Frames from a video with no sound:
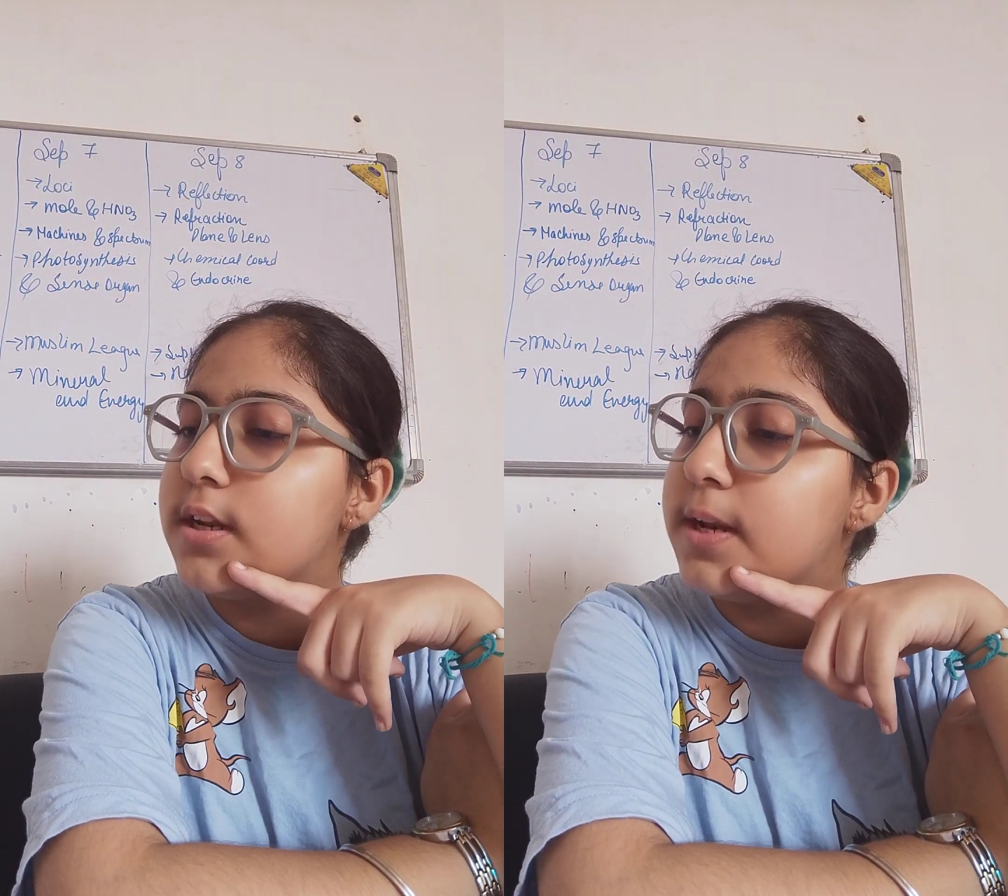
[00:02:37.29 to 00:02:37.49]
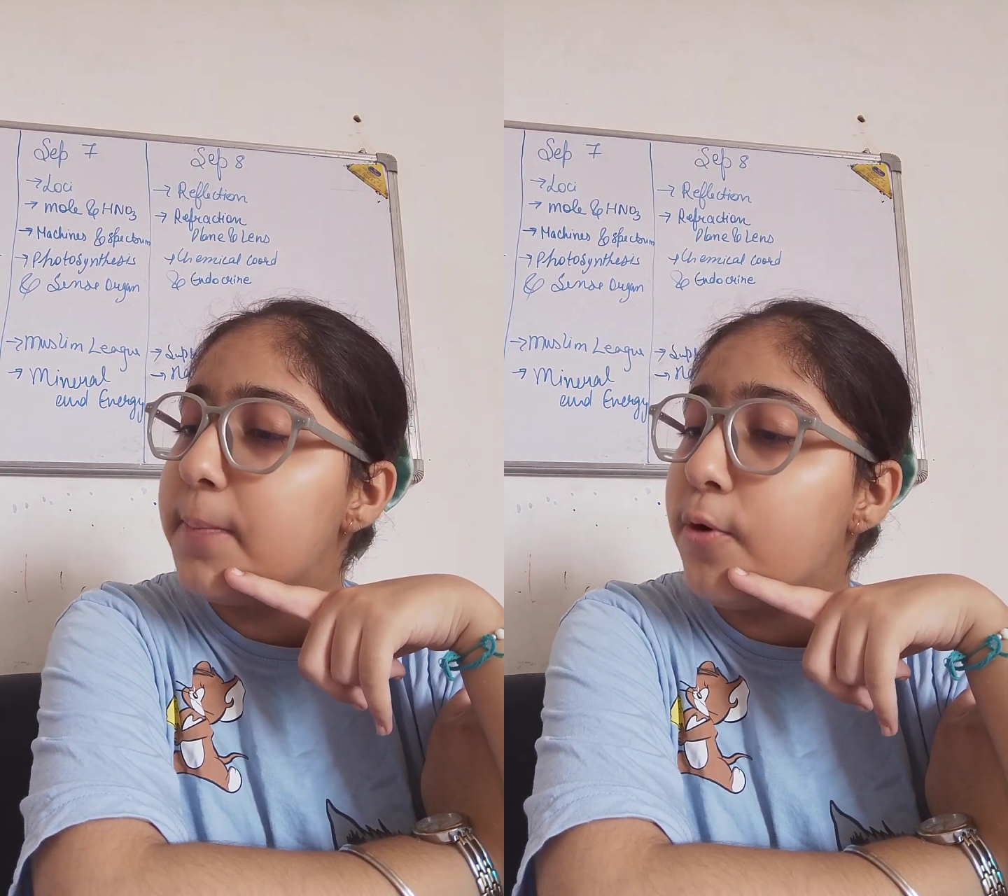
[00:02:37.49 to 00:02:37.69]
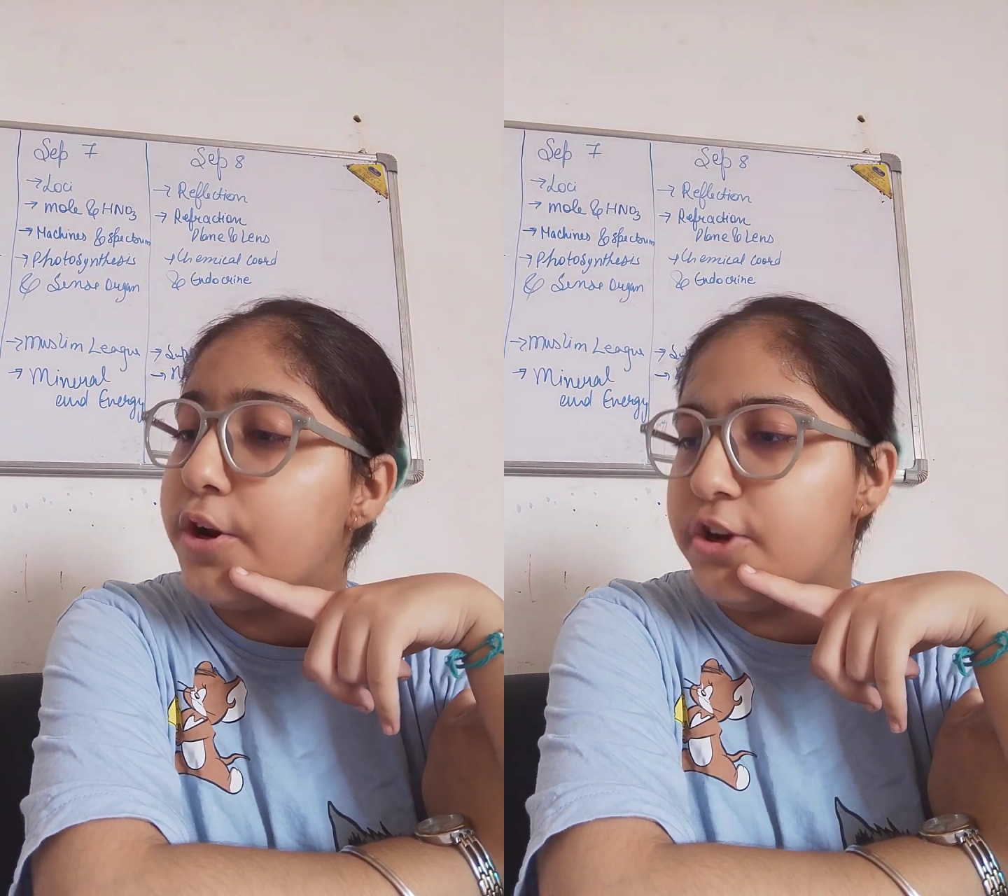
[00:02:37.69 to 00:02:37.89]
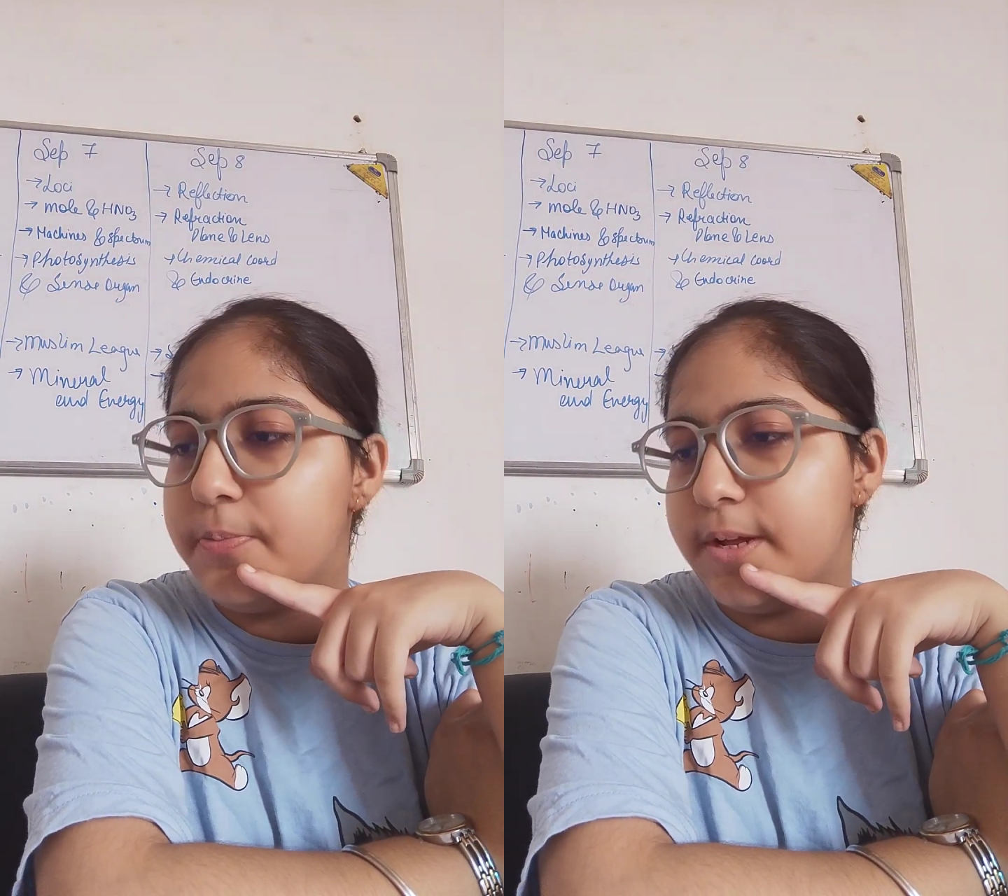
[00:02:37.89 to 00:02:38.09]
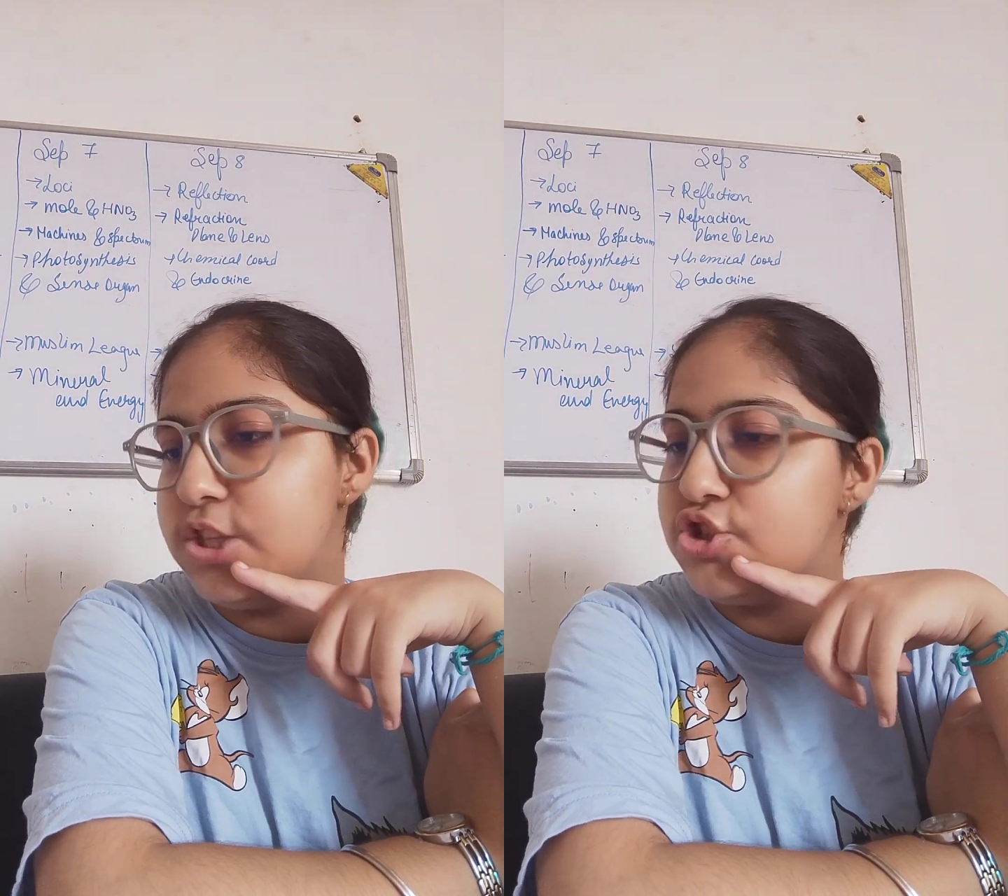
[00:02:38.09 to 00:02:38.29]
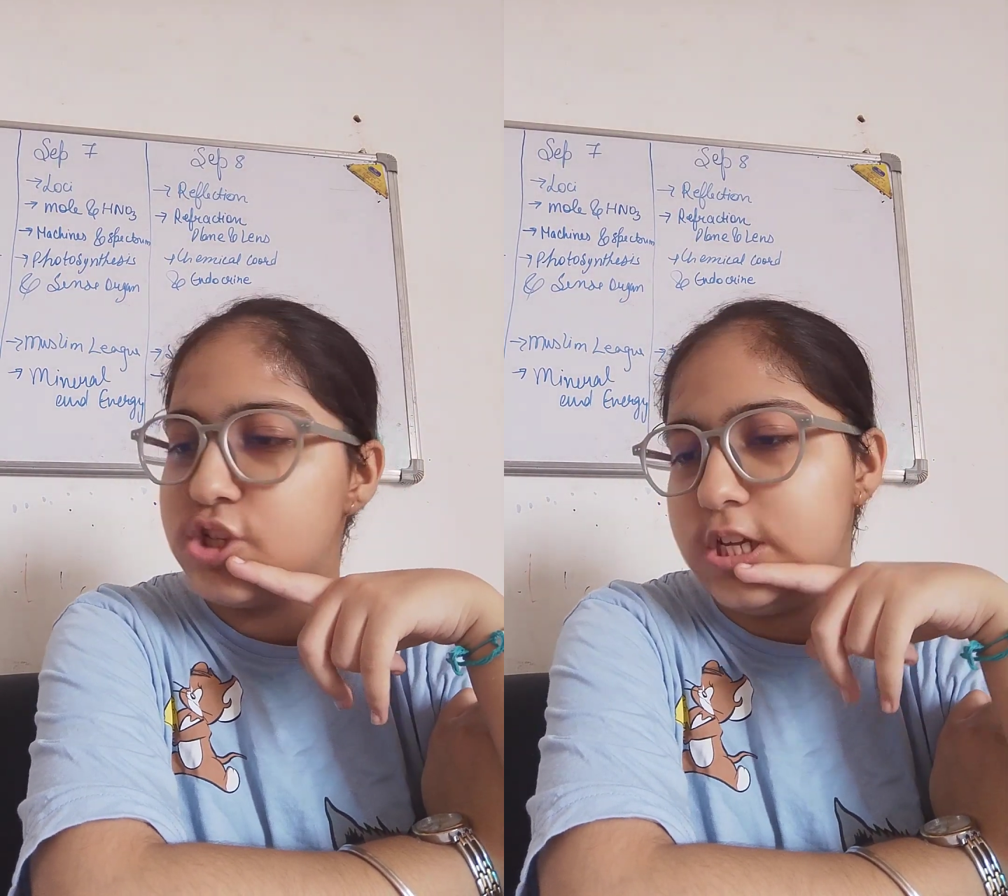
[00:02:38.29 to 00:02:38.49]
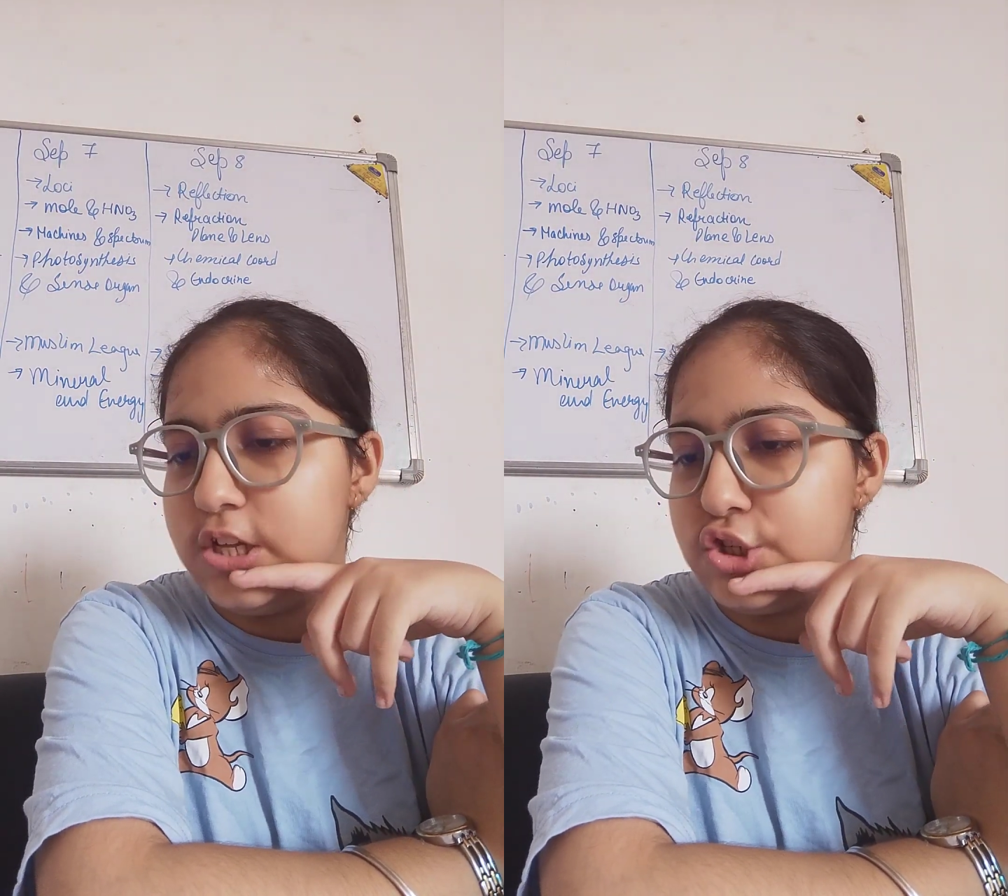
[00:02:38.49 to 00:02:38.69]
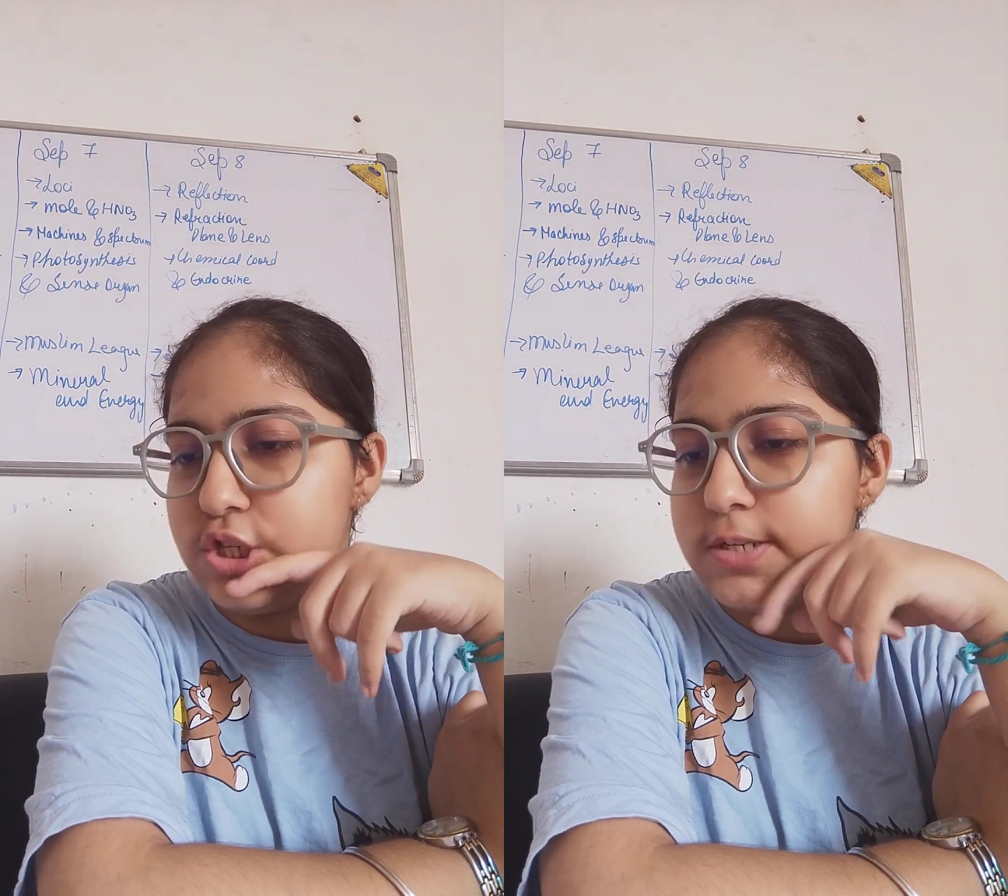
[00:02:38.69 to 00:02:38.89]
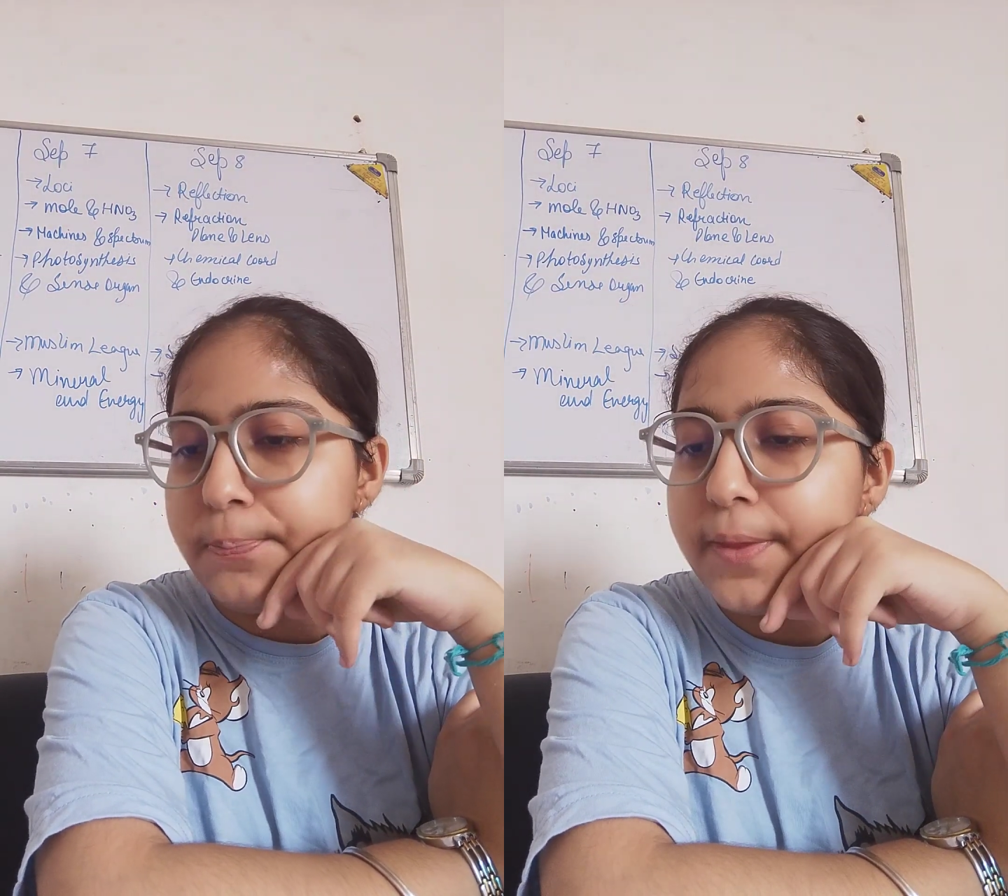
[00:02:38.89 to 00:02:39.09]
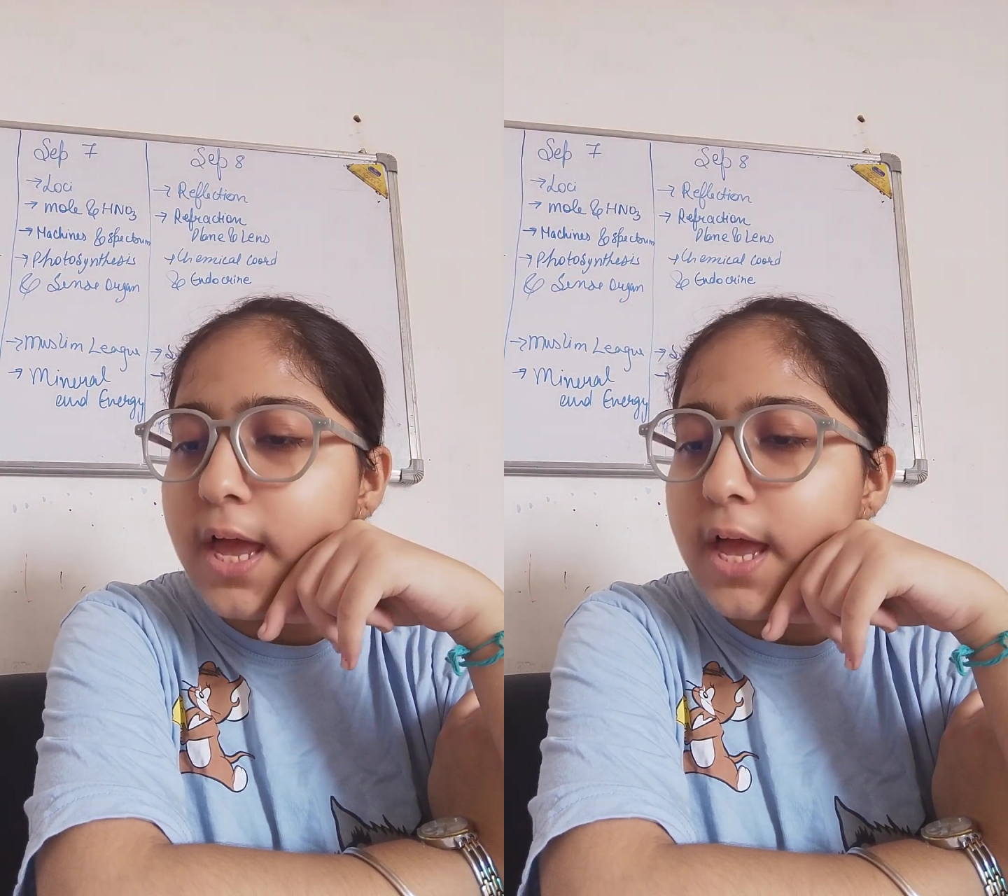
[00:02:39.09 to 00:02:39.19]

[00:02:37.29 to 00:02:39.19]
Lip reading: laboratory bench reagent.